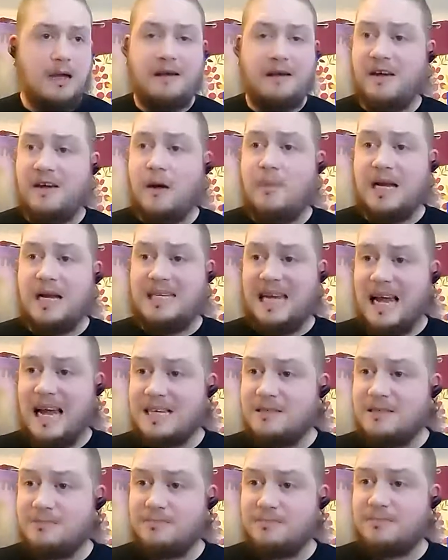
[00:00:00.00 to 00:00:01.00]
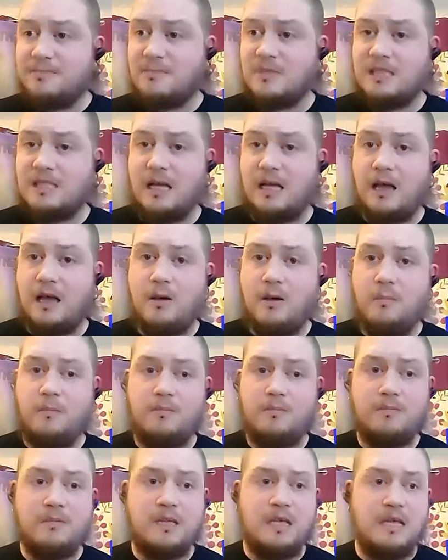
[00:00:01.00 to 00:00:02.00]
I found my dad
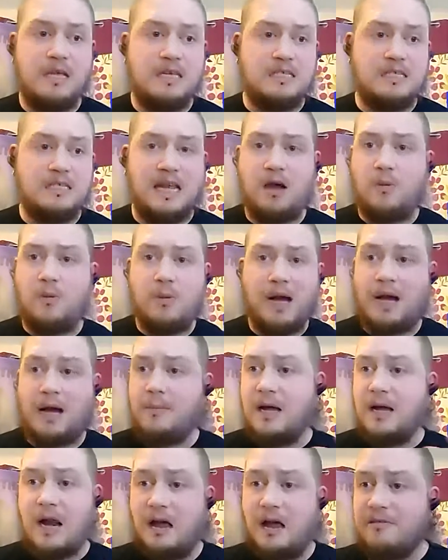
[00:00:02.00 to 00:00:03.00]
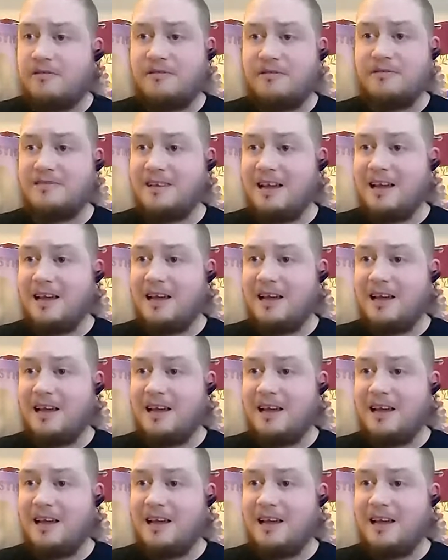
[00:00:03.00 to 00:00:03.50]
um, he's now part of my life.